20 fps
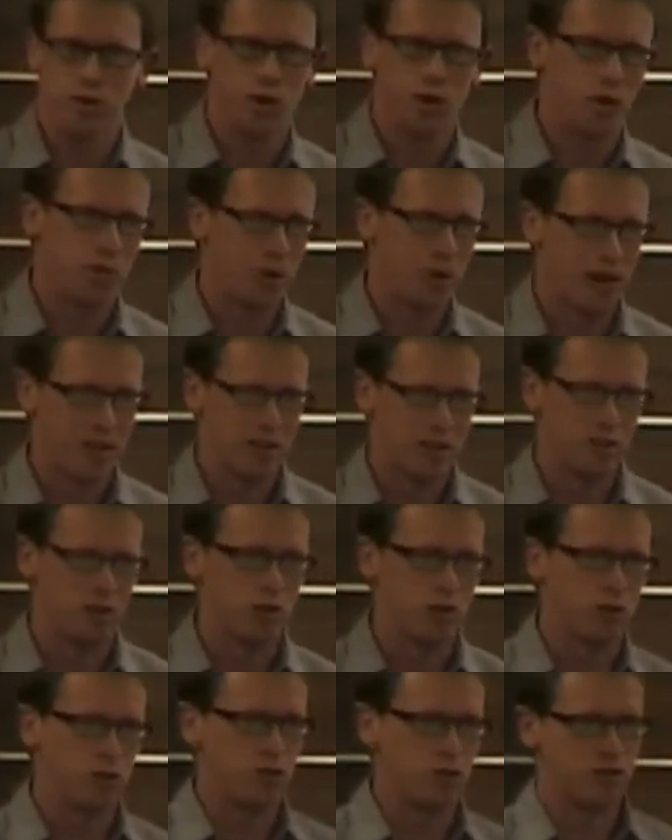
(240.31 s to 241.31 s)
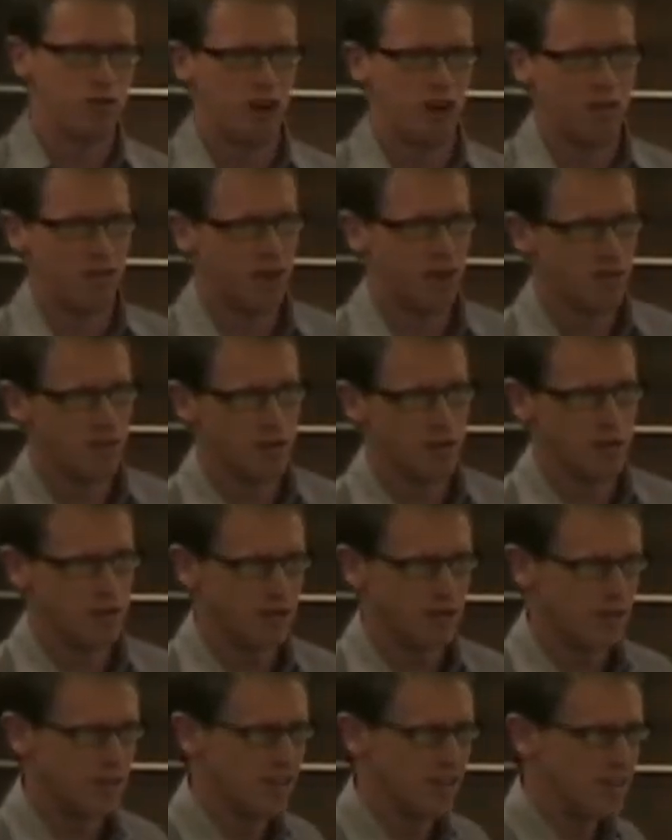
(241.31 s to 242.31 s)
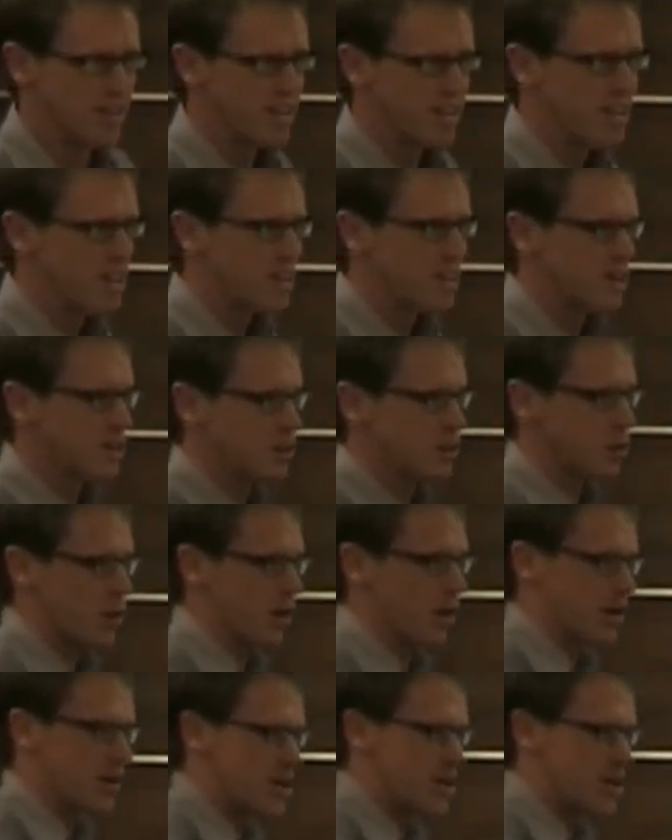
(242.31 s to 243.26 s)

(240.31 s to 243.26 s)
heard about the Doodle Revolution, it's quite an